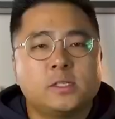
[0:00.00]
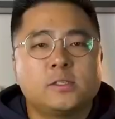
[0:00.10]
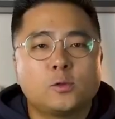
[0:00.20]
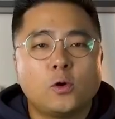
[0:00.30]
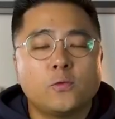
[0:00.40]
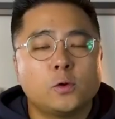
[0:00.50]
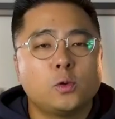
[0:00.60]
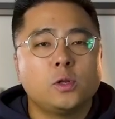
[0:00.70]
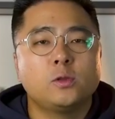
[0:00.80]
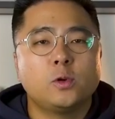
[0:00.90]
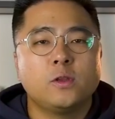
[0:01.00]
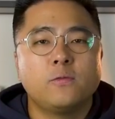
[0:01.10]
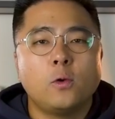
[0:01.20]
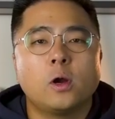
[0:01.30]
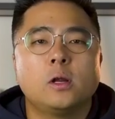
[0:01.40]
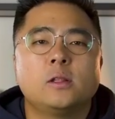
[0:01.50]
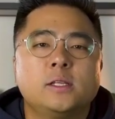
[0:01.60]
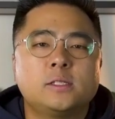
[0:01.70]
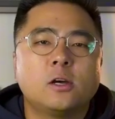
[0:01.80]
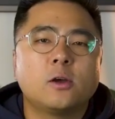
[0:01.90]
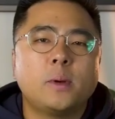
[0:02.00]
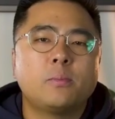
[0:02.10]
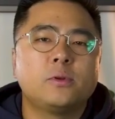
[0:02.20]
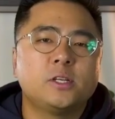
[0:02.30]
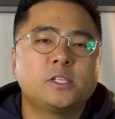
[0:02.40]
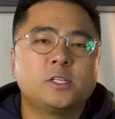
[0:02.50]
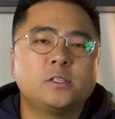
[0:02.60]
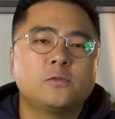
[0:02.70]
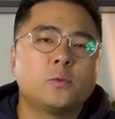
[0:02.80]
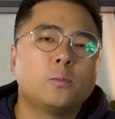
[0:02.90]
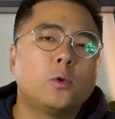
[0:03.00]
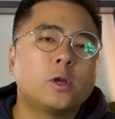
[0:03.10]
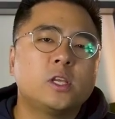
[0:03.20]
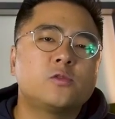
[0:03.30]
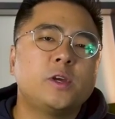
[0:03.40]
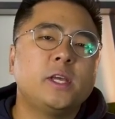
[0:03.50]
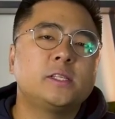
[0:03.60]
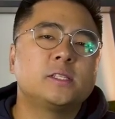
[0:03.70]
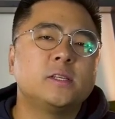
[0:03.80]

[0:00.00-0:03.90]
in store for 2024? Let's talk about predictions for mortgage rates,